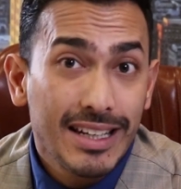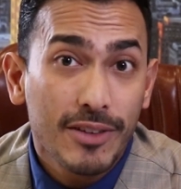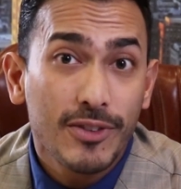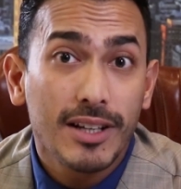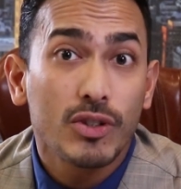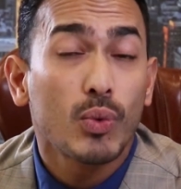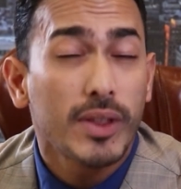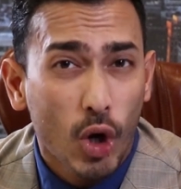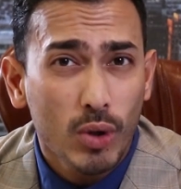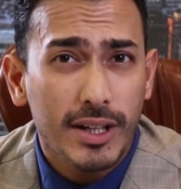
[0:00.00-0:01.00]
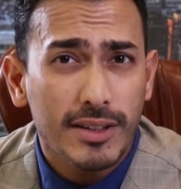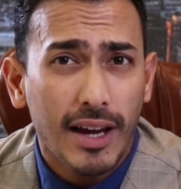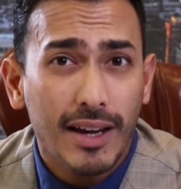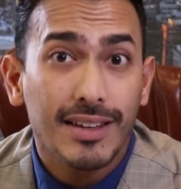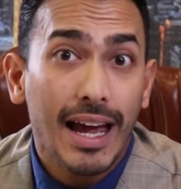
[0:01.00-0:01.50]
dividends, withholding
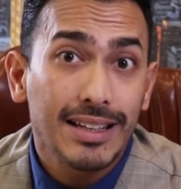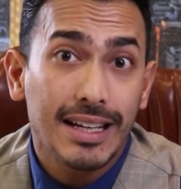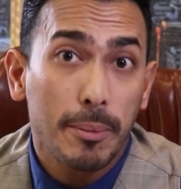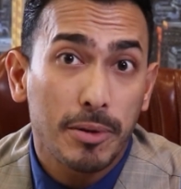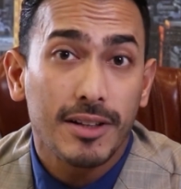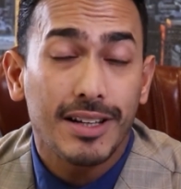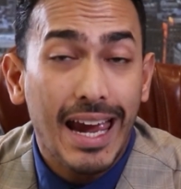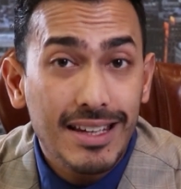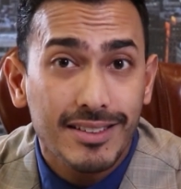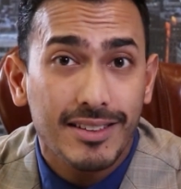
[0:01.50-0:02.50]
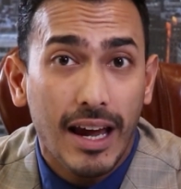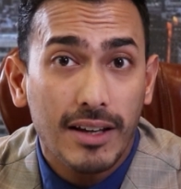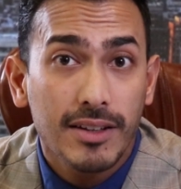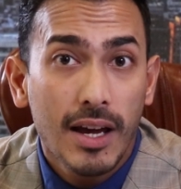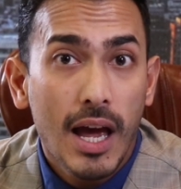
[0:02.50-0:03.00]
tax, and capital gains
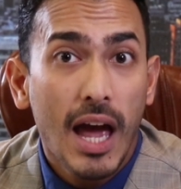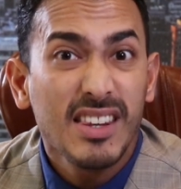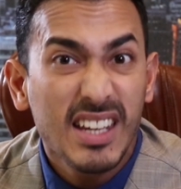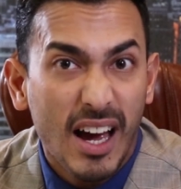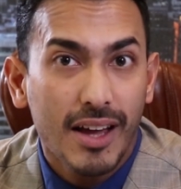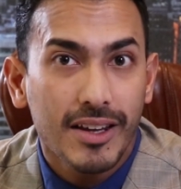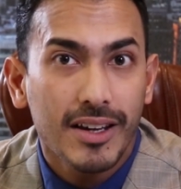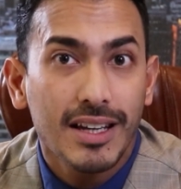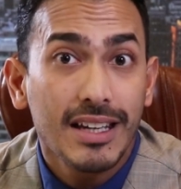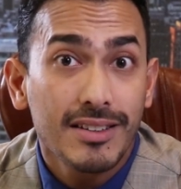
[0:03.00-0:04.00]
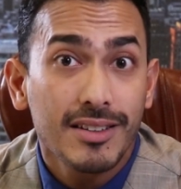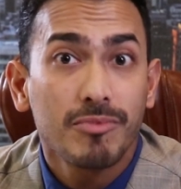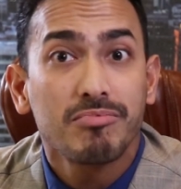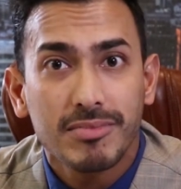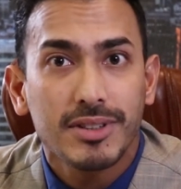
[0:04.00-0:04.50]
tax, and the other
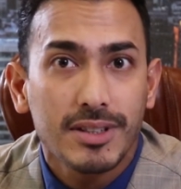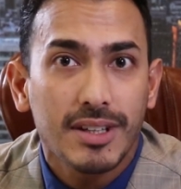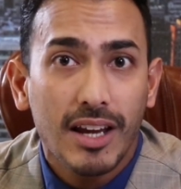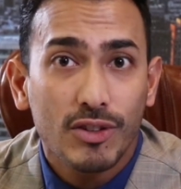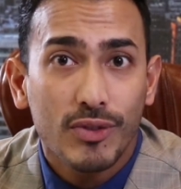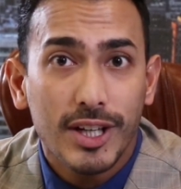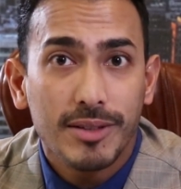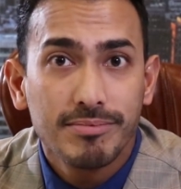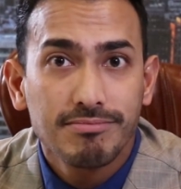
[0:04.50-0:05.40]
is tax-free.